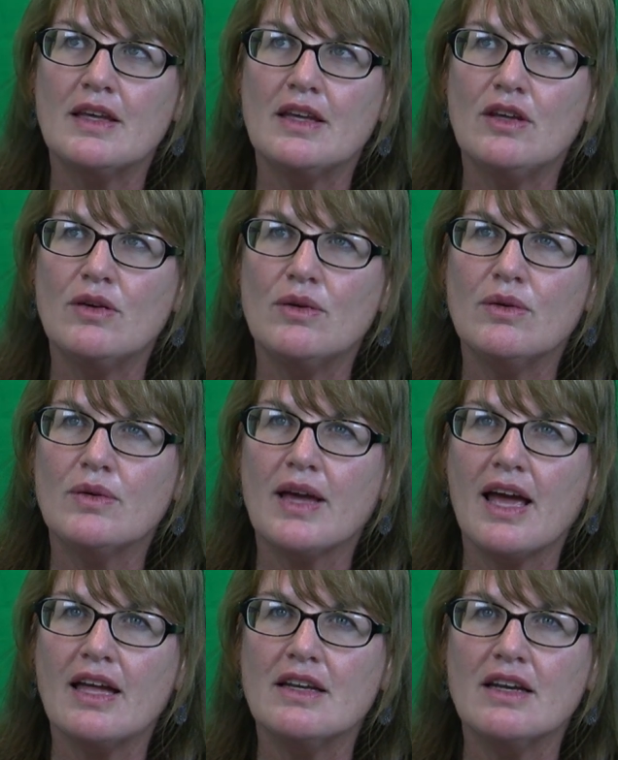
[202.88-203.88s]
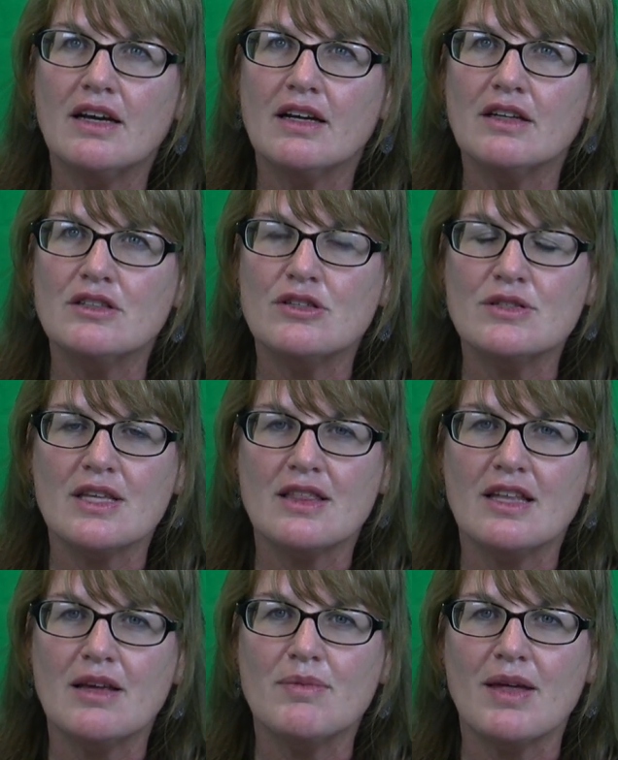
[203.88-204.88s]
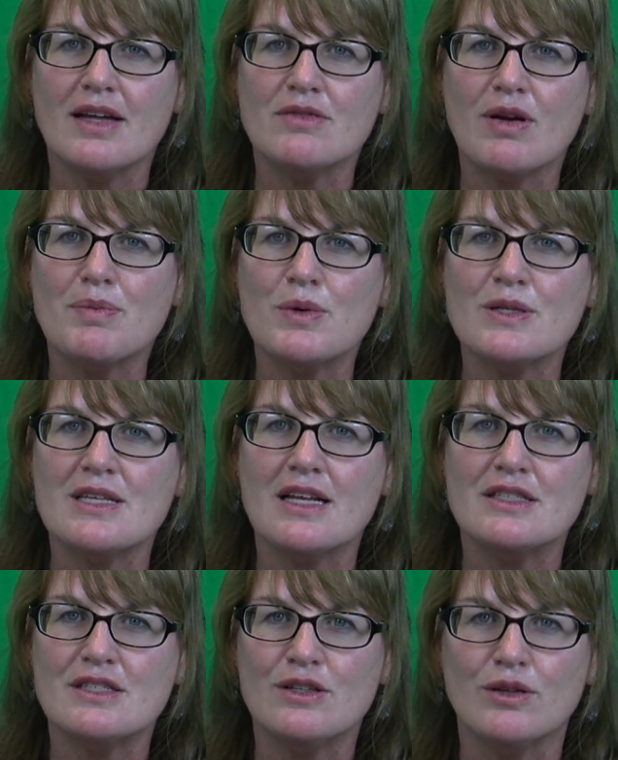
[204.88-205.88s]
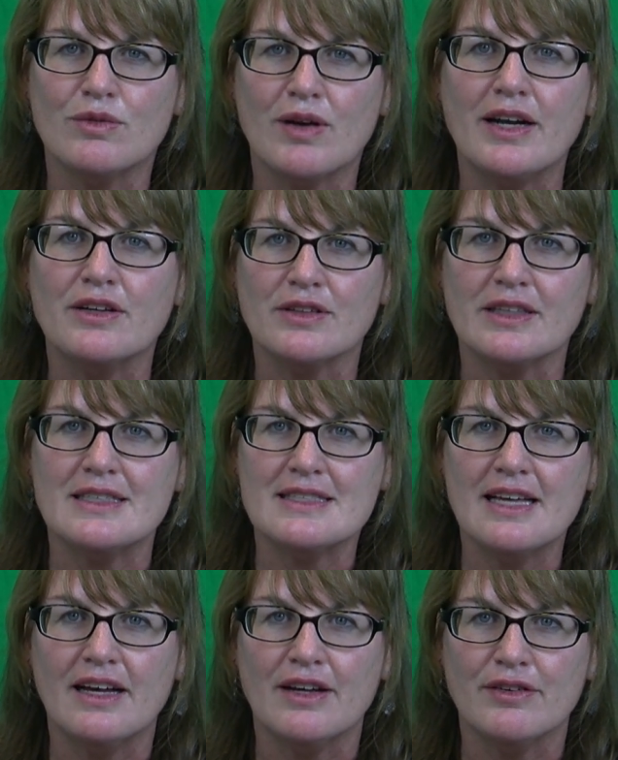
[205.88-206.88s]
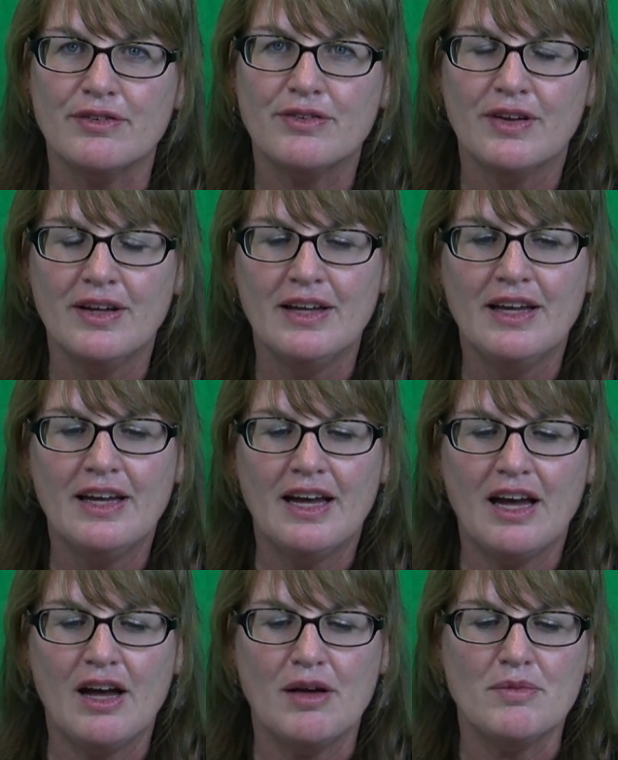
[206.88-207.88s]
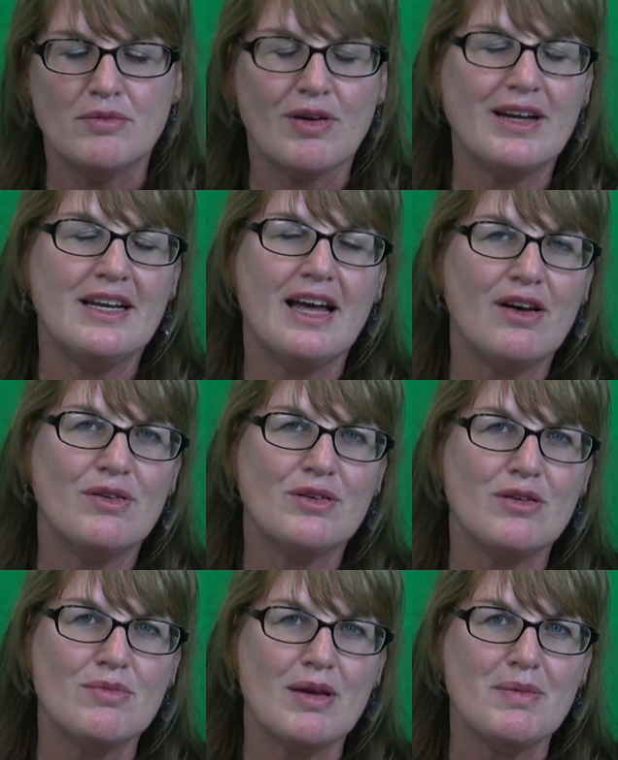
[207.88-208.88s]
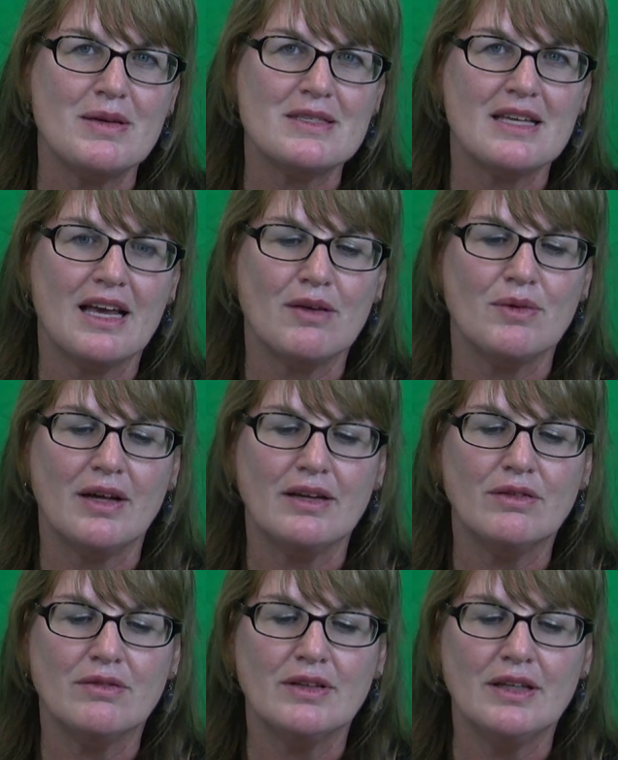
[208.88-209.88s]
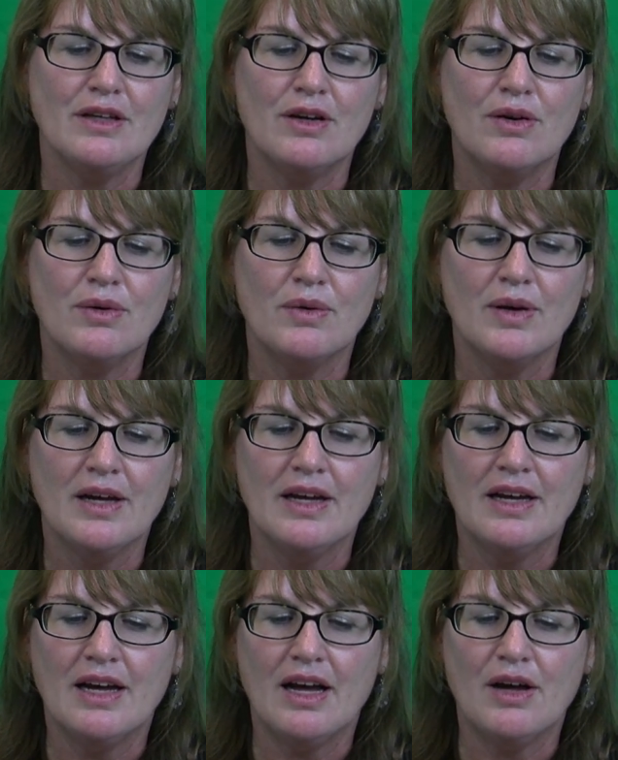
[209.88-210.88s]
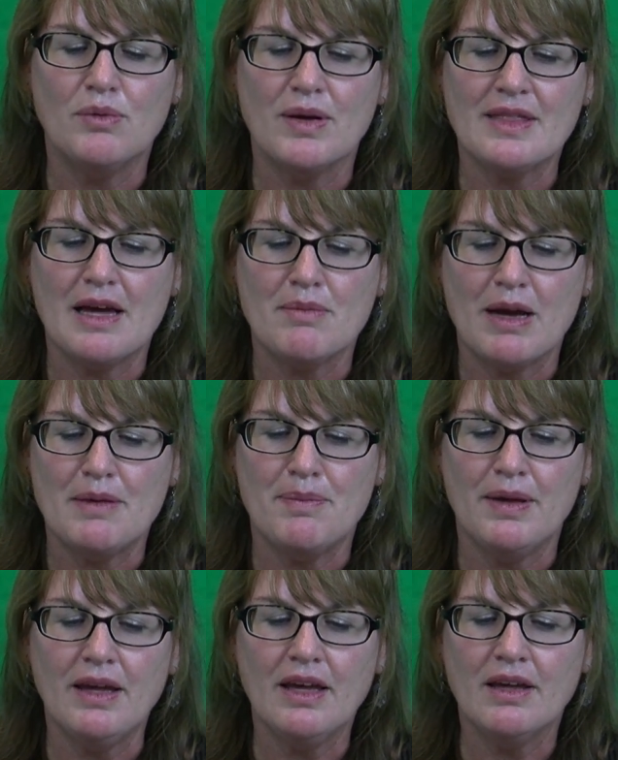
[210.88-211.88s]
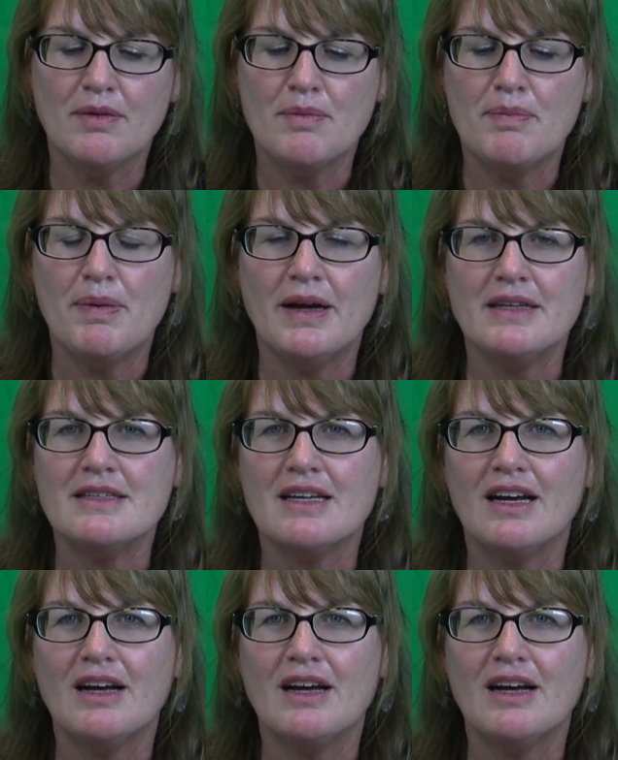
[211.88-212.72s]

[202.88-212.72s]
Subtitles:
You can choose a theme that represents your writerly self. Right now you may be saying, well, I don't really know what that might be, but